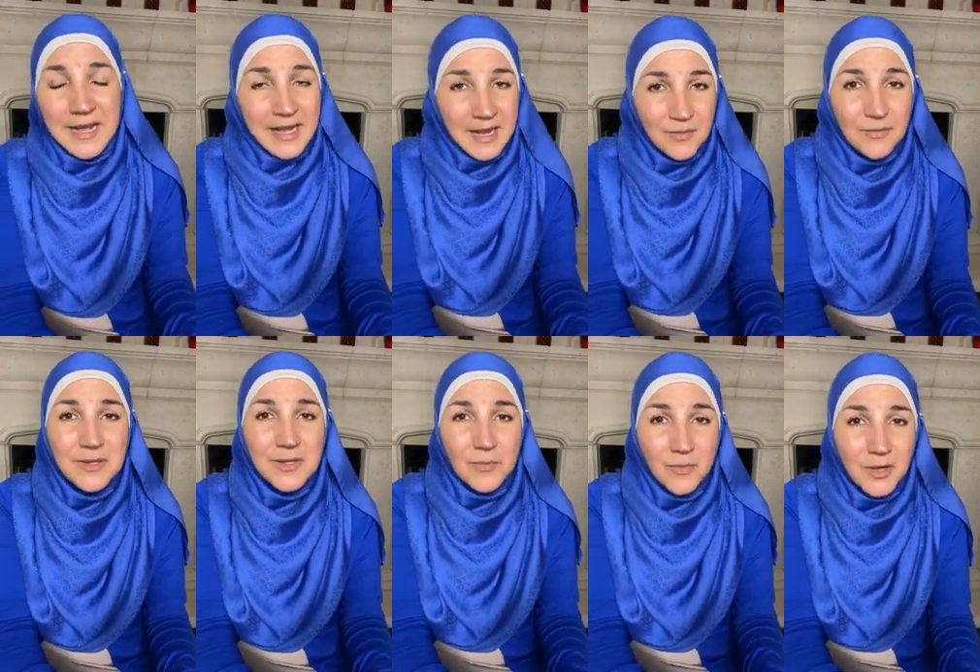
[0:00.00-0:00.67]
I
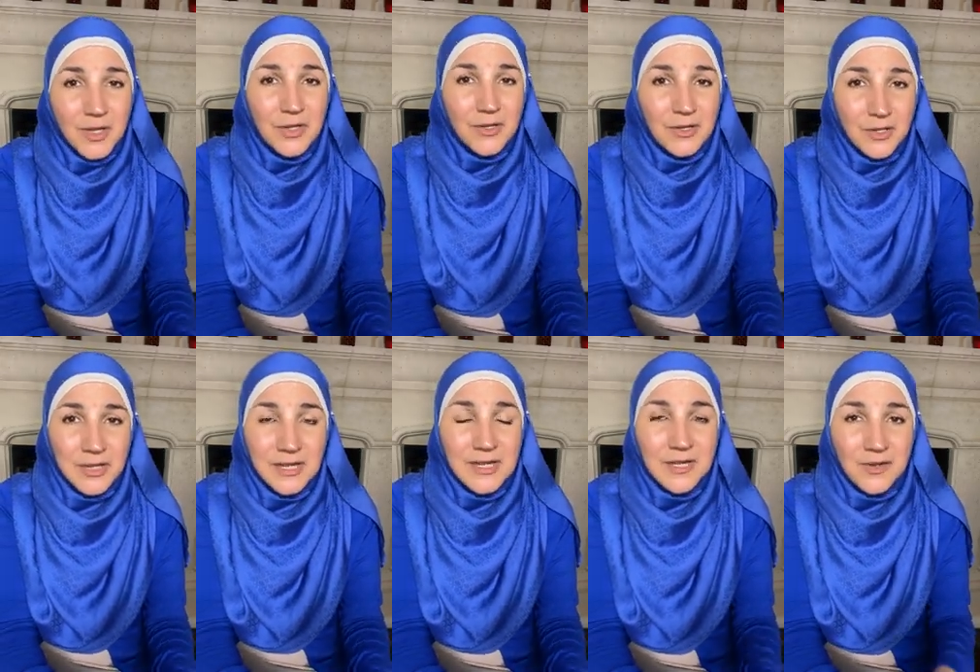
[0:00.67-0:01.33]
really want you to
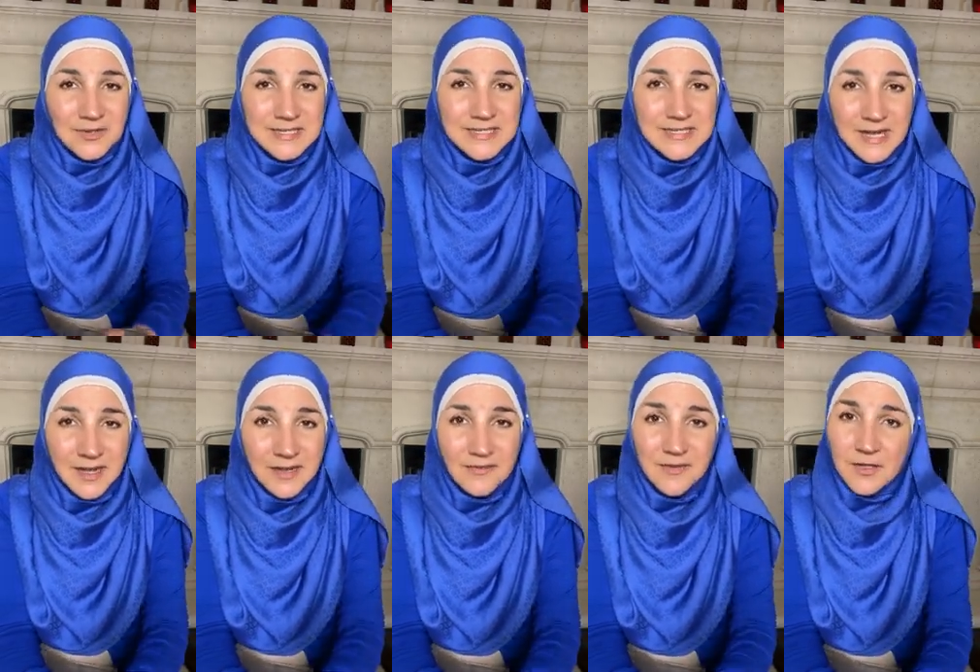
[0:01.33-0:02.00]
look at
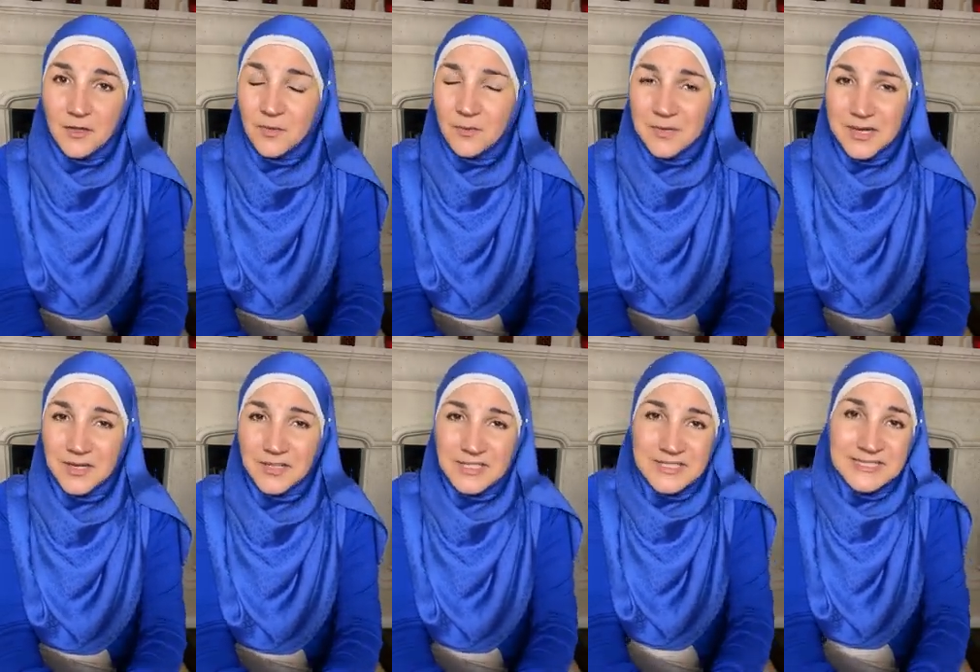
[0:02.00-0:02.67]
yourself and your
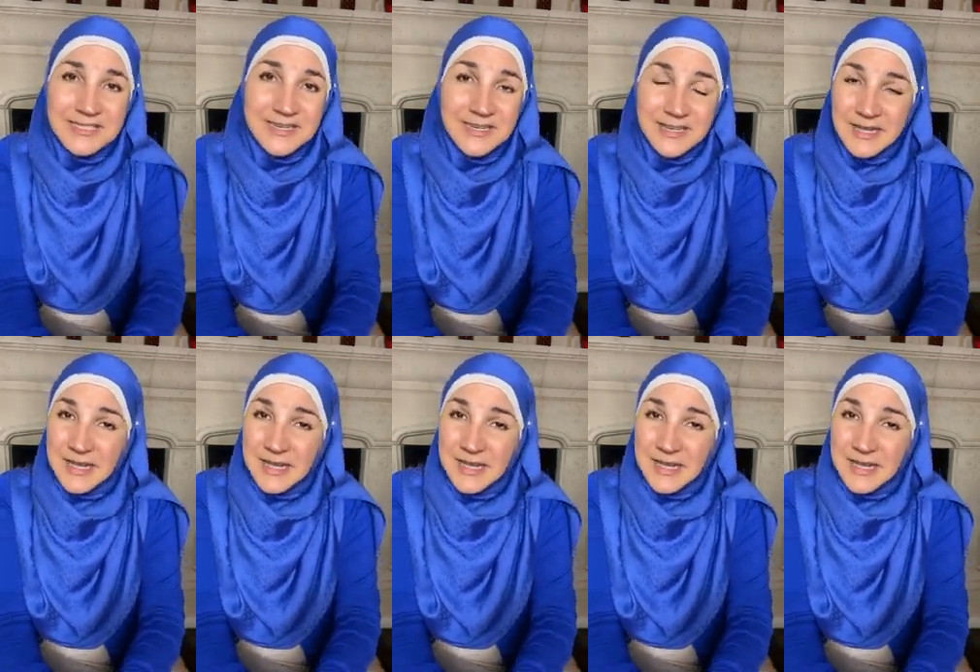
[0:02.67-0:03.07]
marriage and see,